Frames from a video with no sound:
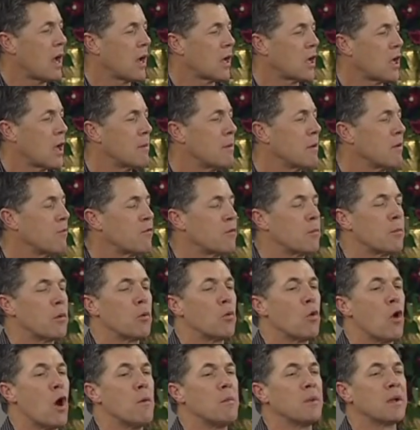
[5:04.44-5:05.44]
coming from a
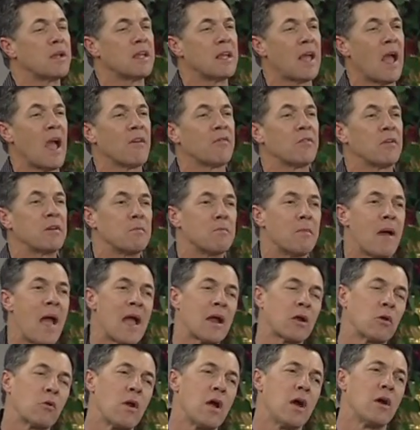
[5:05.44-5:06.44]
Roman Catholic
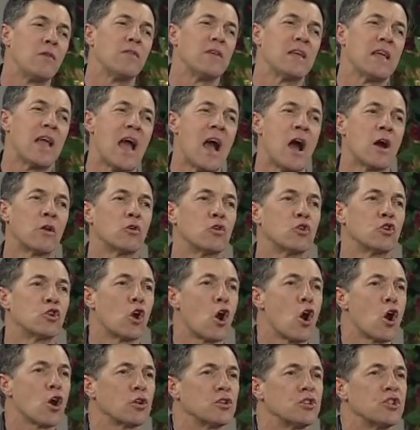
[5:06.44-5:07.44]
background, the outer
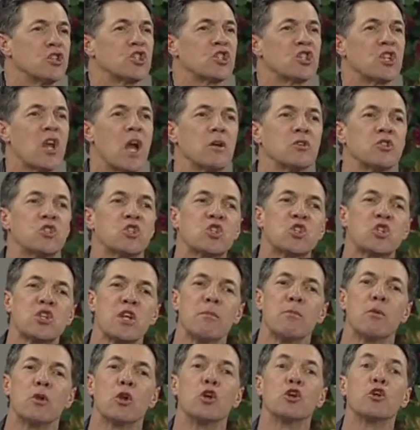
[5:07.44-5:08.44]
darkness sounds
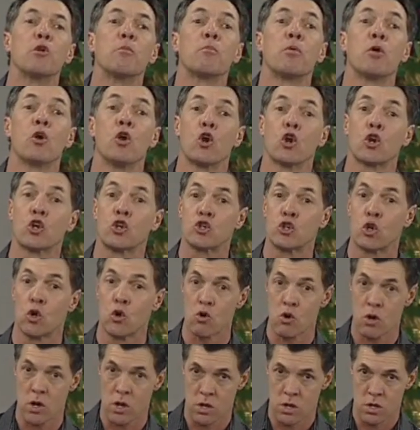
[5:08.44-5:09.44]
similar to
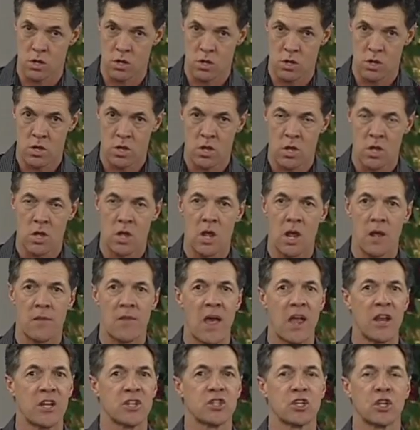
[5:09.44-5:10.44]
purgatory. And
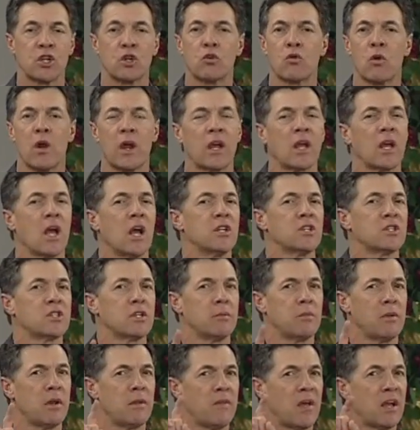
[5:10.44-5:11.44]
that is a great
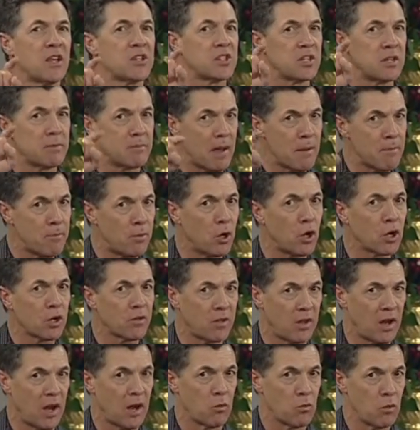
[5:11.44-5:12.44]
concept, and that's in my book
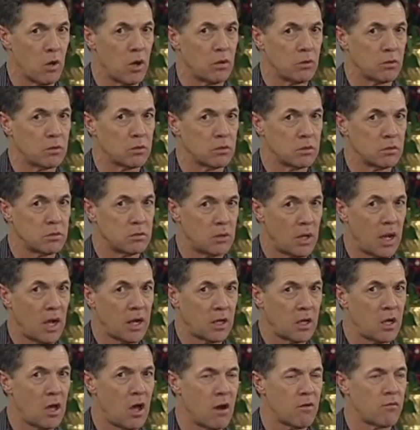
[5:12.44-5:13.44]
that I wrote. I
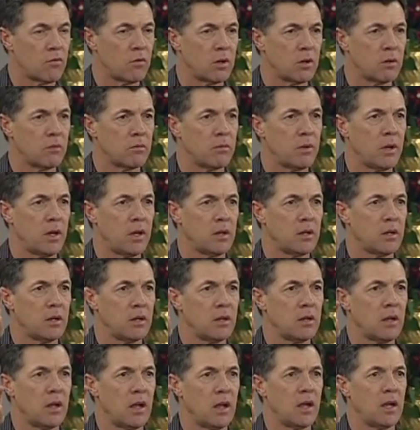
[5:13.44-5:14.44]
cover it, but
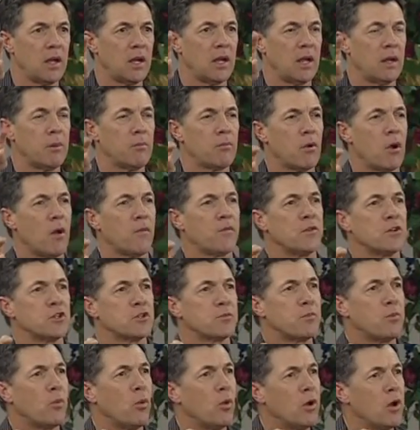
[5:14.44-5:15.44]
uh, he brought this
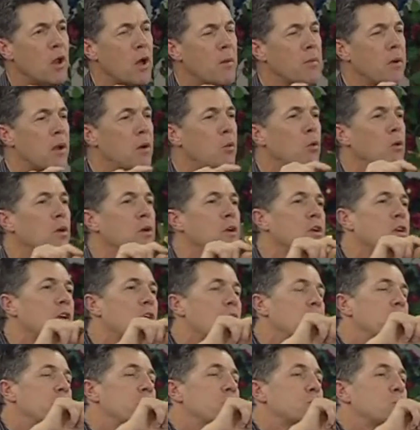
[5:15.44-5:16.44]
point up, and I wanted to
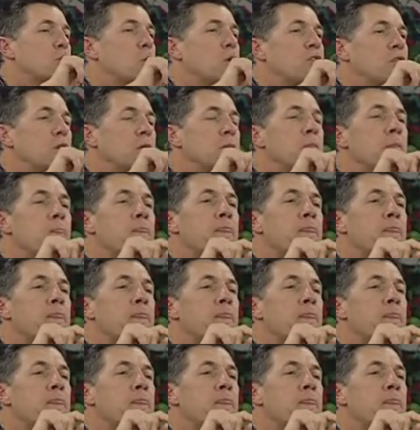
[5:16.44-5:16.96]
cover this with you.